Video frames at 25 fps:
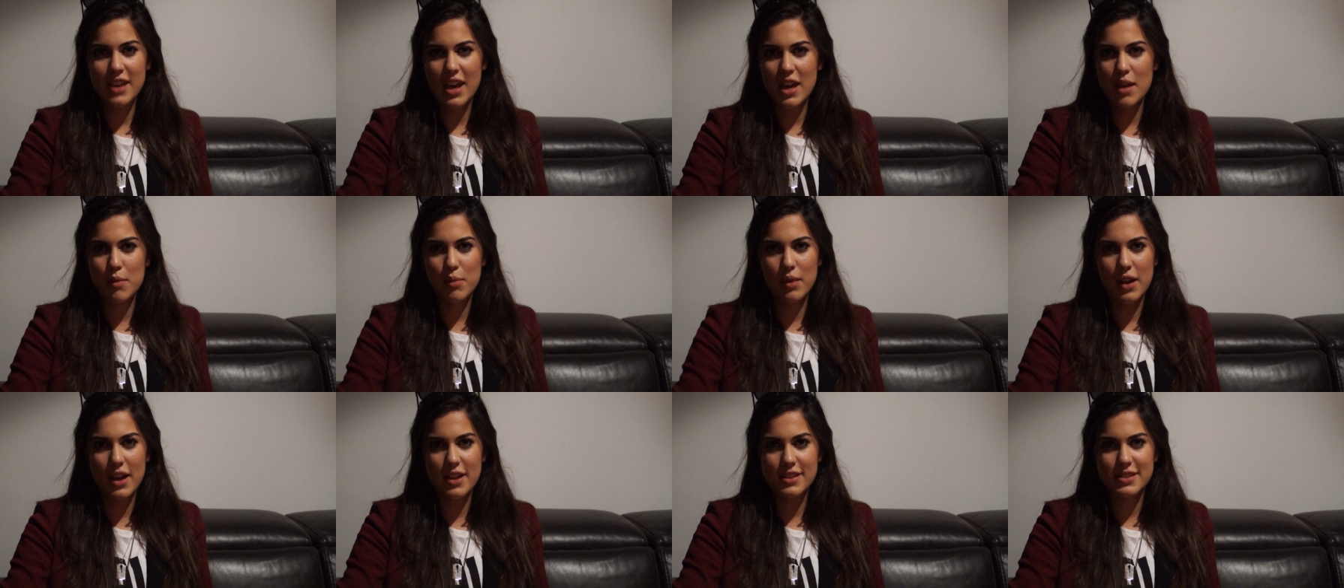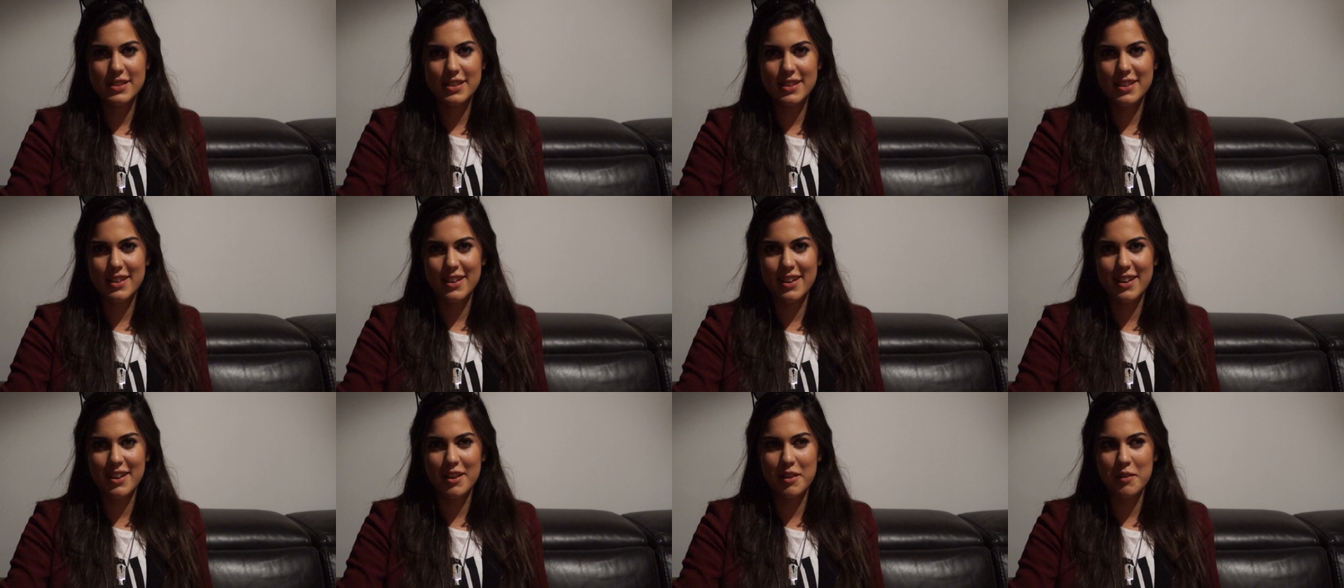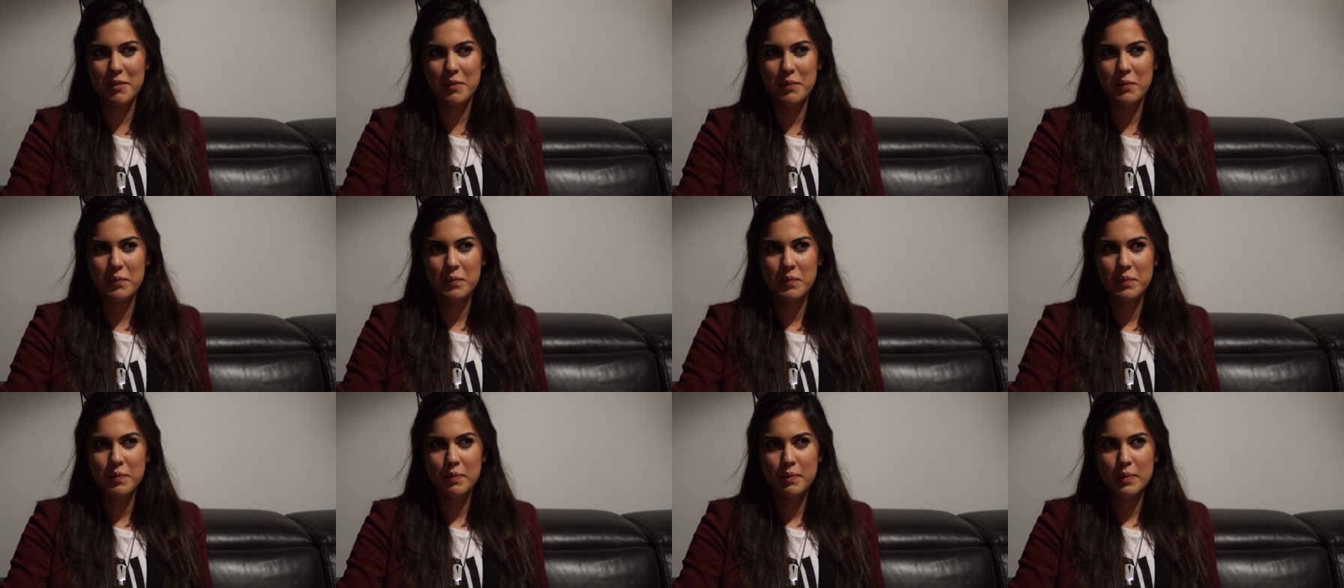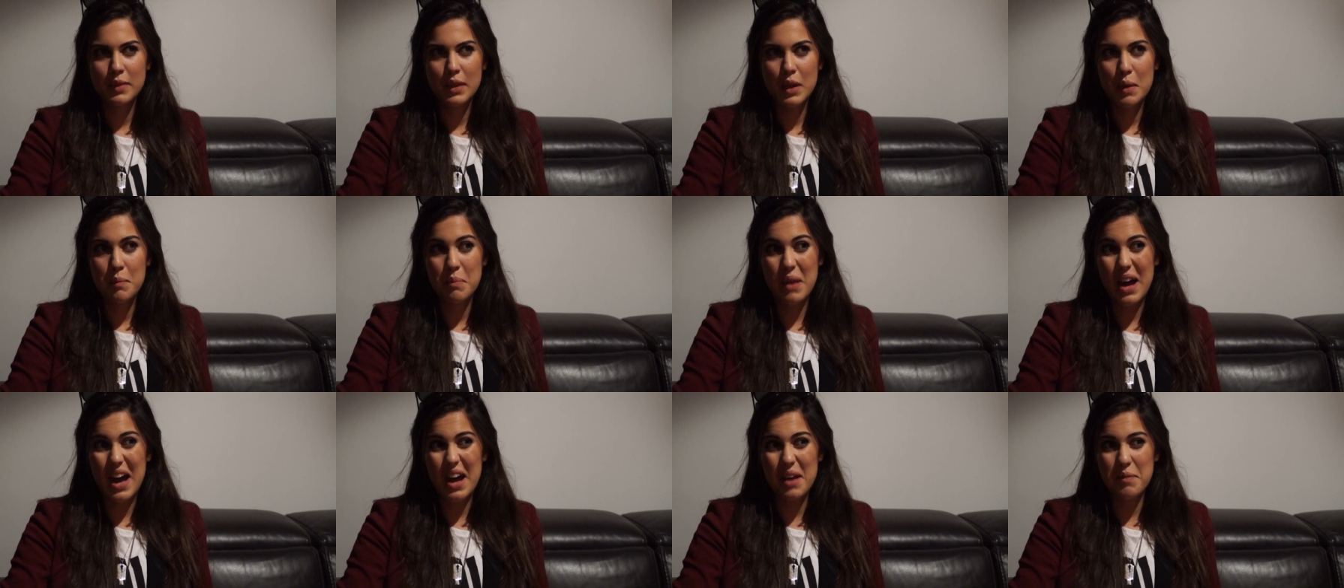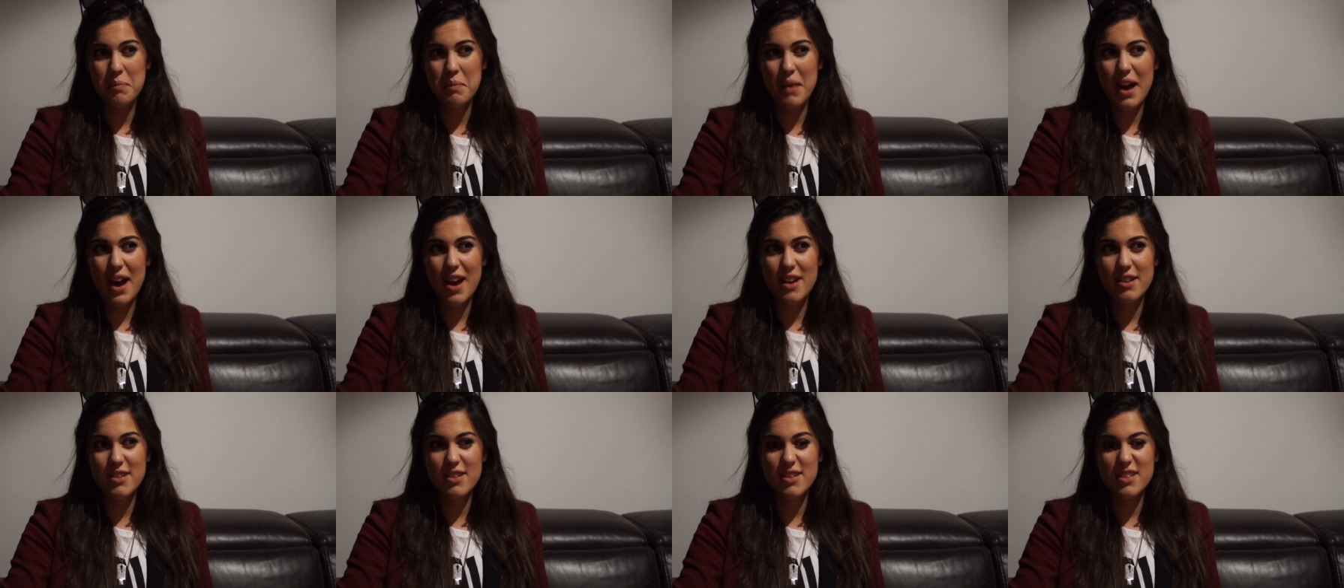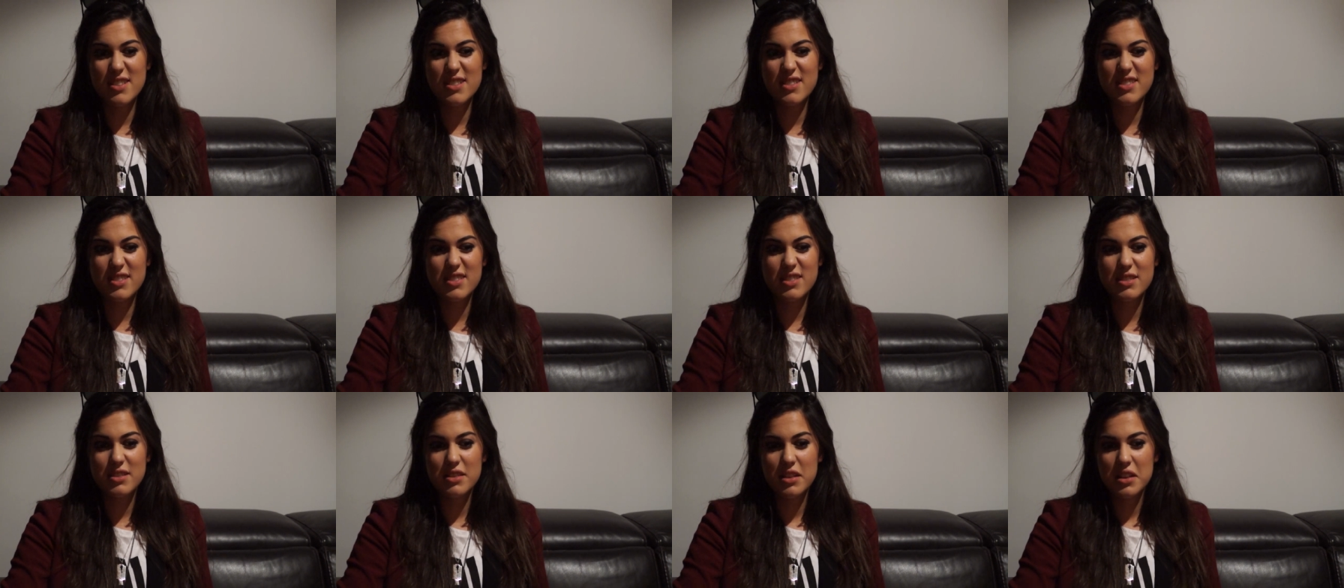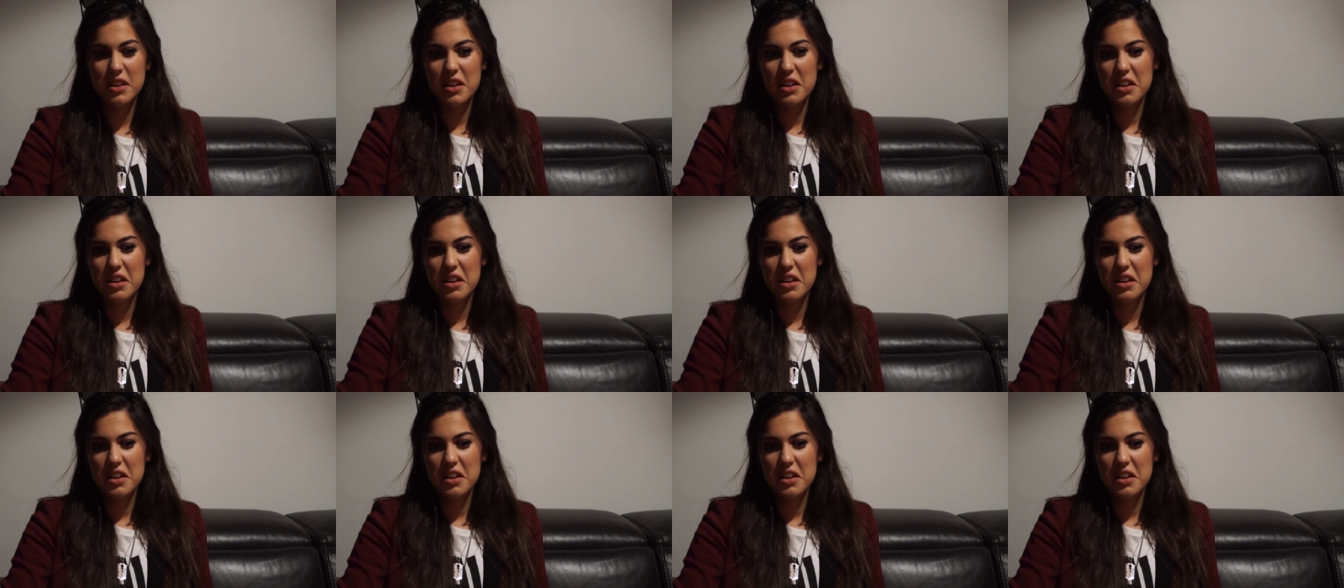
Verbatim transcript: table etiquette, bad manners,